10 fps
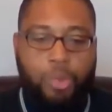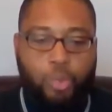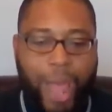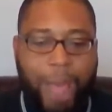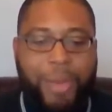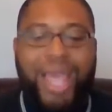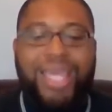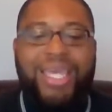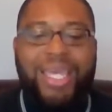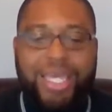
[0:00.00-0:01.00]

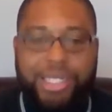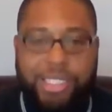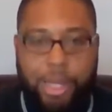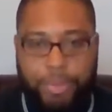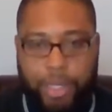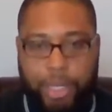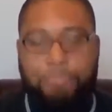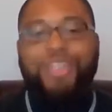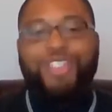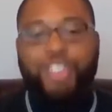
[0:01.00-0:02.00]
Rabbi, eat something.
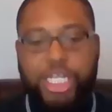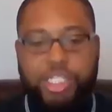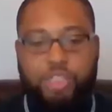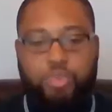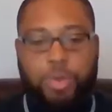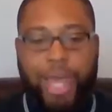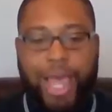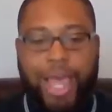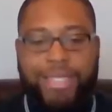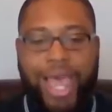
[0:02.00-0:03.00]
Jesus
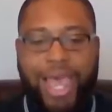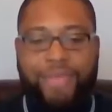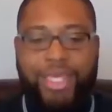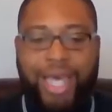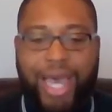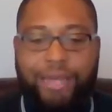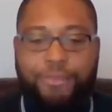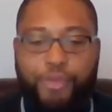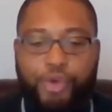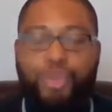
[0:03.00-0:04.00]
replies, I have a kind
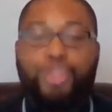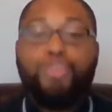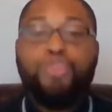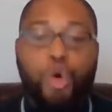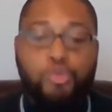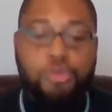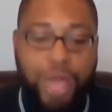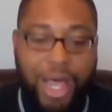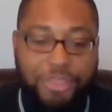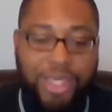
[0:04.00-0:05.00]
of food you know
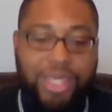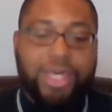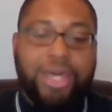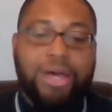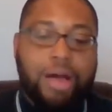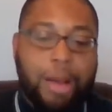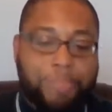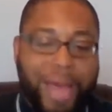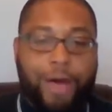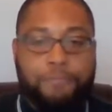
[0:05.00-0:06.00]
nothing
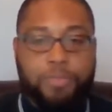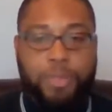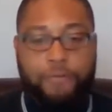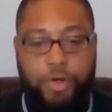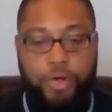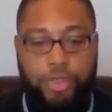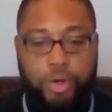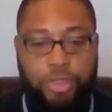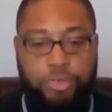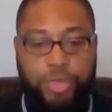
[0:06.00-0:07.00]
about. Verse
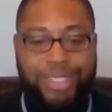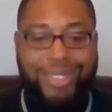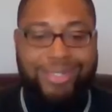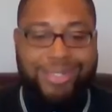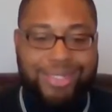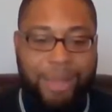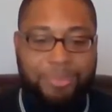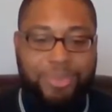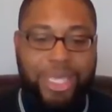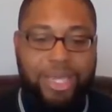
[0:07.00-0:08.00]
33,
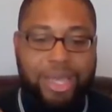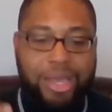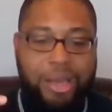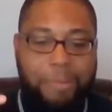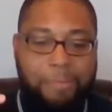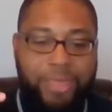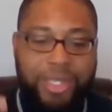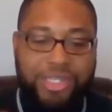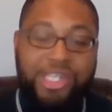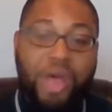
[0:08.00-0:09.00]
the
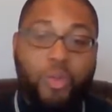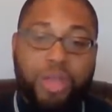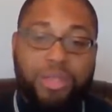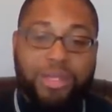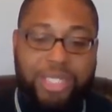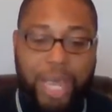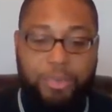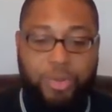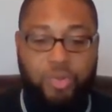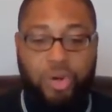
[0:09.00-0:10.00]

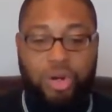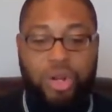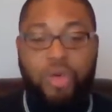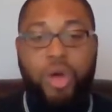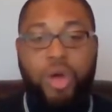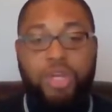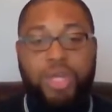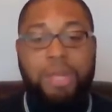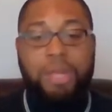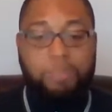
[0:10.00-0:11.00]
disciples were
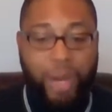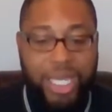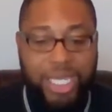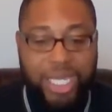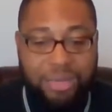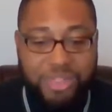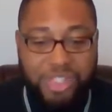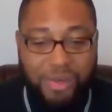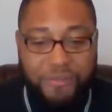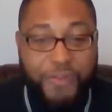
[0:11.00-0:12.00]
wondering, bring him some